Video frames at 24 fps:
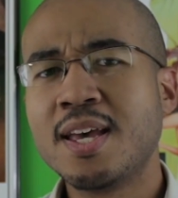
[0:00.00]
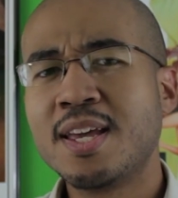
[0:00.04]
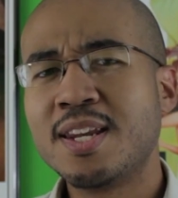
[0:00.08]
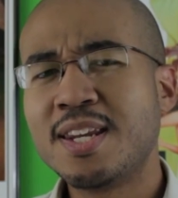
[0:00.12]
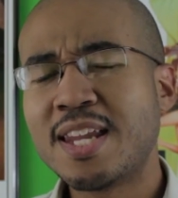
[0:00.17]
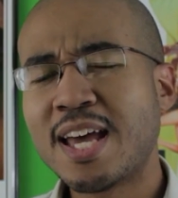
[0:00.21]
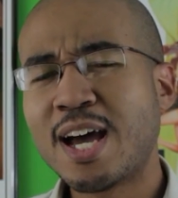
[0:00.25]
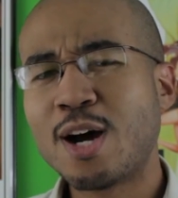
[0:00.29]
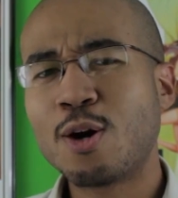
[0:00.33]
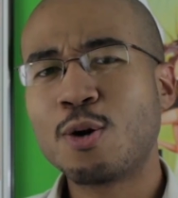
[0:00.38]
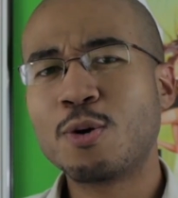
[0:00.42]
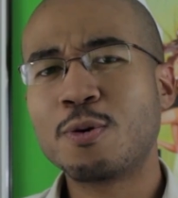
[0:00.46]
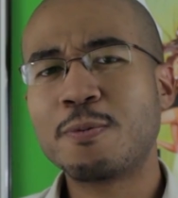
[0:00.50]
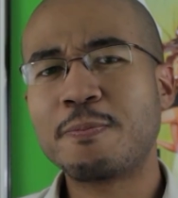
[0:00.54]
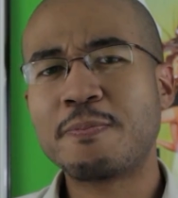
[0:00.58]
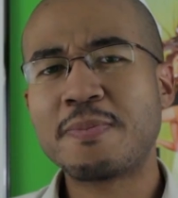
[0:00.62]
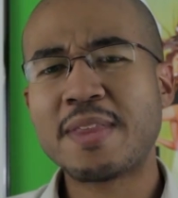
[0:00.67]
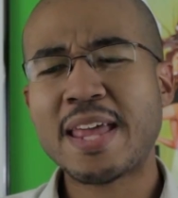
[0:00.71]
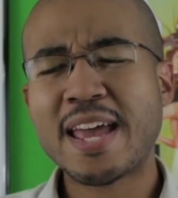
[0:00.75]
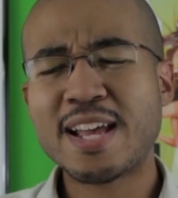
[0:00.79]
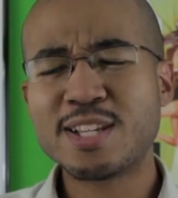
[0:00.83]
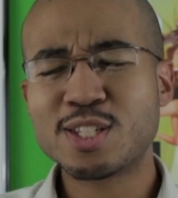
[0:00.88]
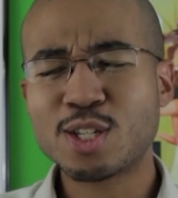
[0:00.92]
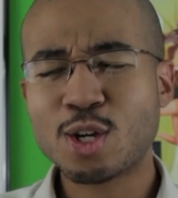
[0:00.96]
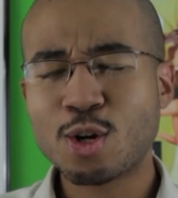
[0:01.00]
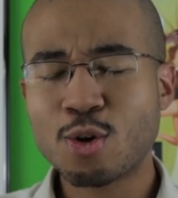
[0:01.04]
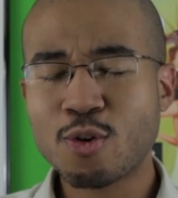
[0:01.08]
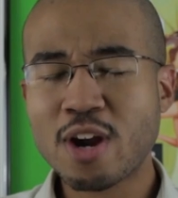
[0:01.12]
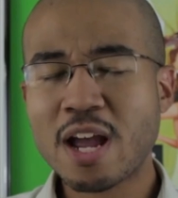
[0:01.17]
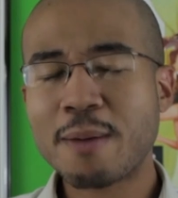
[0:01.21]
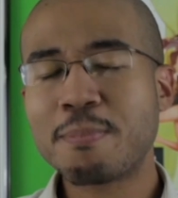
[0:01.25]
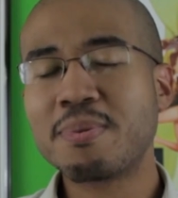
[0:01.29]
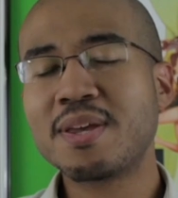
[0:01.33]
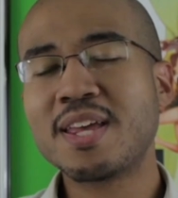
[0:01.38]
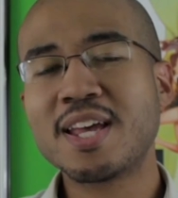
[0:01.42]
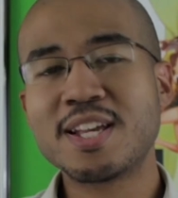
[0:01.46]
Now, as
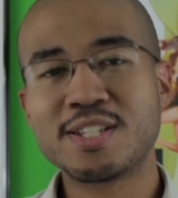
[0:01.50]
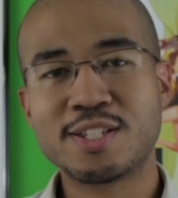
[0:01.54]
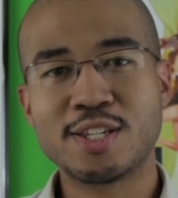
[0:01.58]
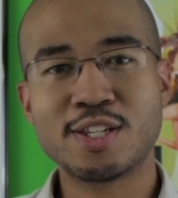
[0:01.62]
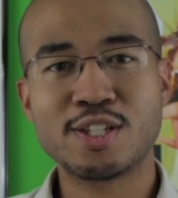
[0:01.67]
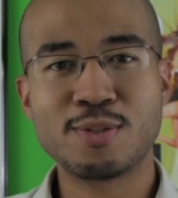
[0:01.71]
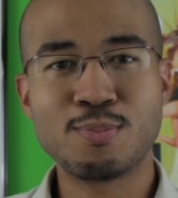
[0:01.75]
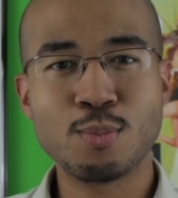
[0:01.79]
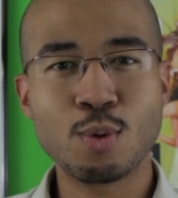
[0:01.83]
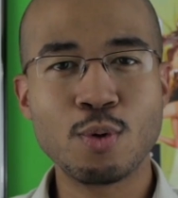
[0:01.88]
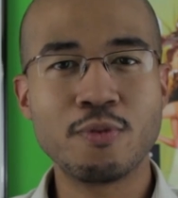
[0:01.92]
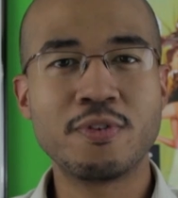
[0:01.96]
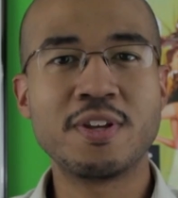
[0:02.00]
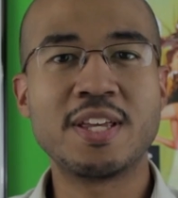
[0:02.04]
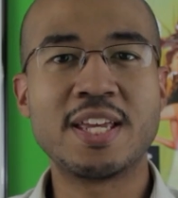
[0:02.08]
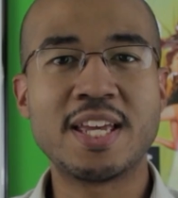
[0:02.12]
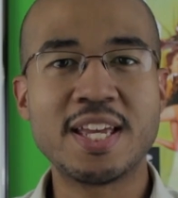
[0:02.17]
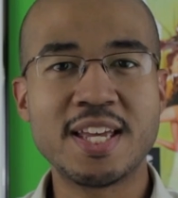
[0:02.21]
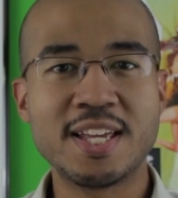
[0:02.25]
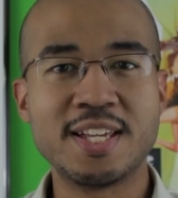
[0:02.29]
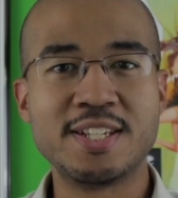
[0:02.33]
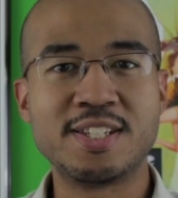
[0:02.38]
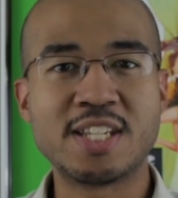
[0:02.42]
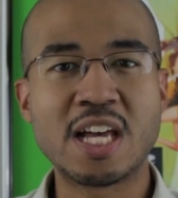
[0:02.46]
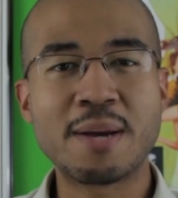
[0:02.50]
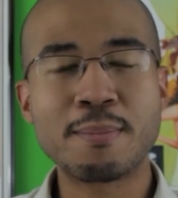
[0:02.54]
crappy as this movie is,